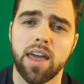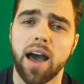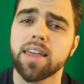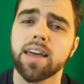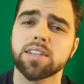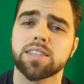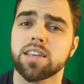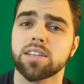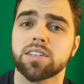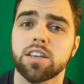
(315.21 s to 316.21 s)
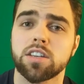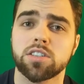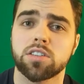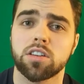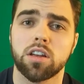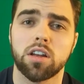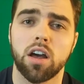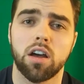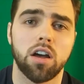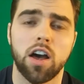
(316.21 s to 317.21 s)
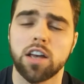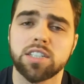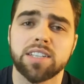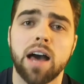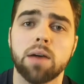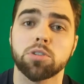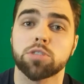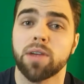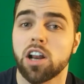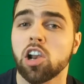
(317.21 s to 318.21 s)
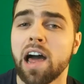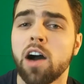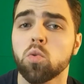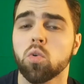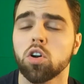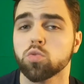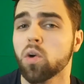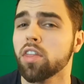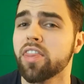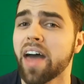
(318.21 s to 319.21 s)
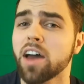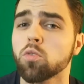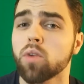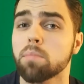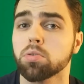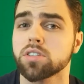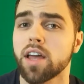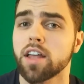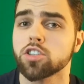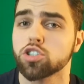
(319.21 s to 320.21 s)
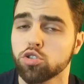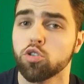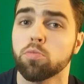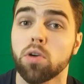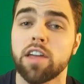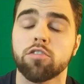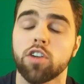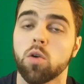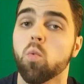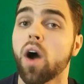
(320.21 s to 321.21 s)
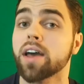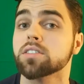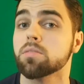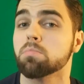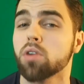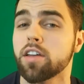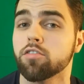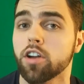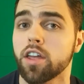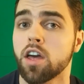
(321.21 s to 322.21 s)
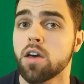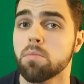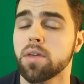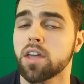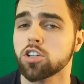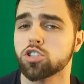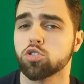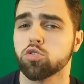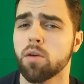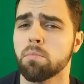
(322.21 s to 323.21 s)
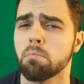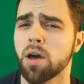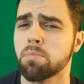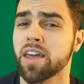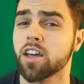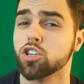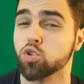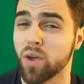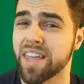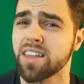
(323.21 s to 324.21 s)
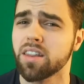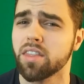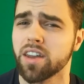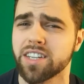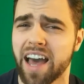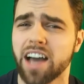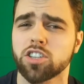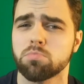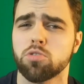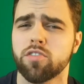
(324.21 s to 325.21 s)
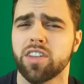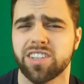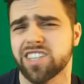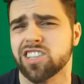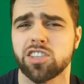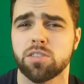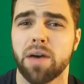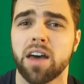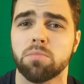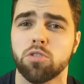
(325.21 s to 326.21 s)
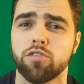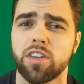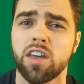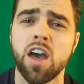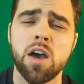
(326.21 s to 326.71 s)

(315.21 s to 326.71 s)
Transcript: I guess this is establishment clown world where that represents true bravery. Why is it bravery? because Trump might make a tweet that attacks a movie and says it's a bad movie